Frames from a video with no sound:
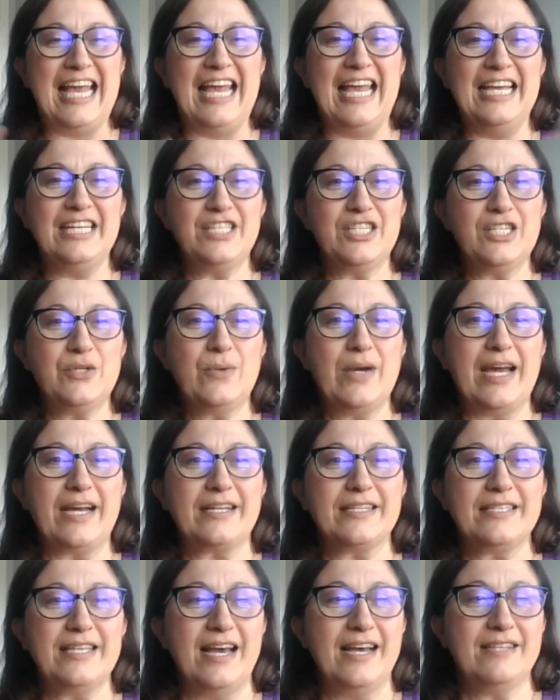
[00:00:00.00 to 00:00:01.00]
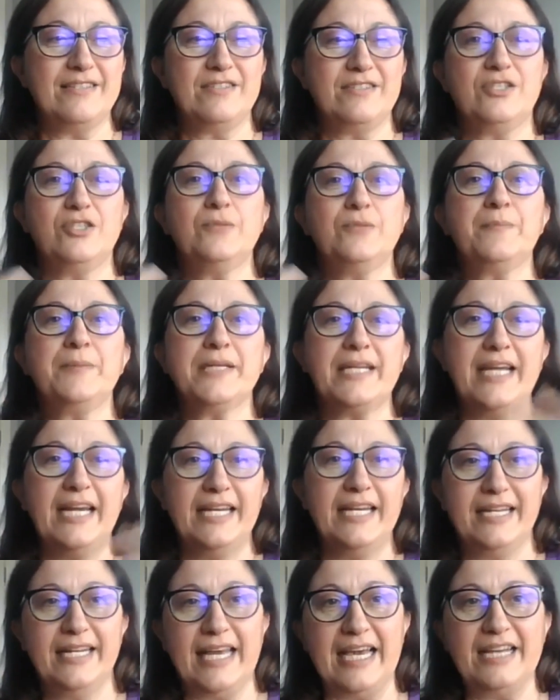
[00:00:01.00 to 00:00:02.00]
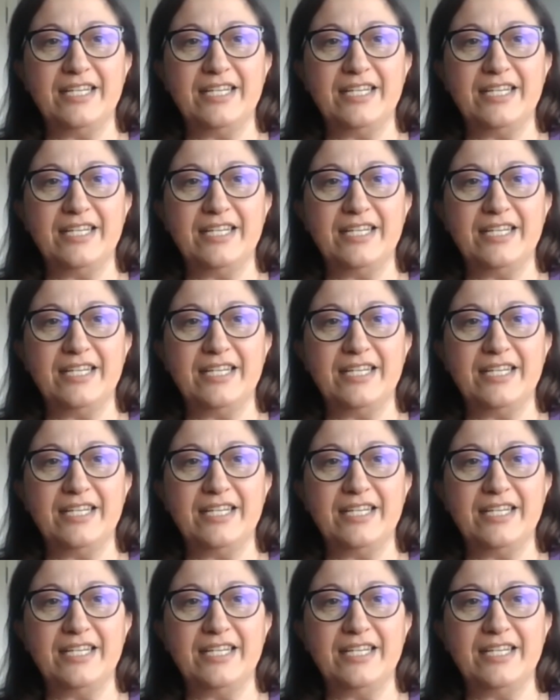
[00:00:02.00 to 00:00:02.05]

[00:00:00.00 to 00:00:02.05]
A2X has duplicated